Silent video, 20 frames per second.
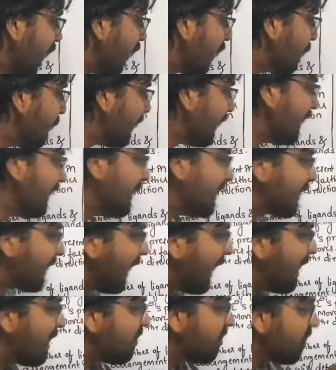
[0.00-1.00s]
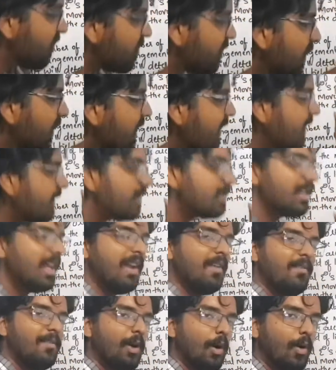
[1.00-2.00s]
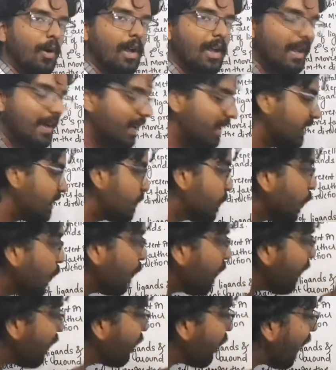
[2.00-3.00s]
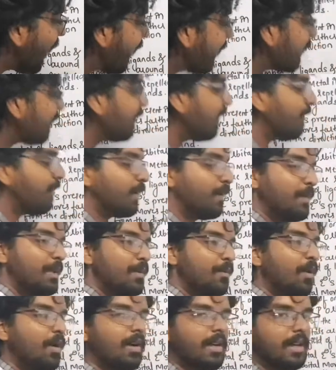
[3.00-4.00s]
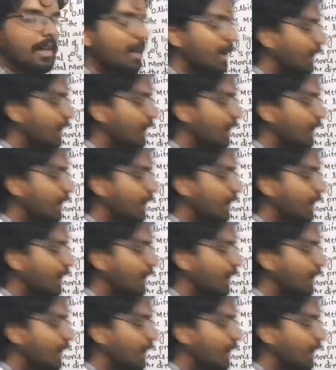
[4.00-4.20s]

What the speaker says: orbital is adjusted itself now. It is moving far away from the what?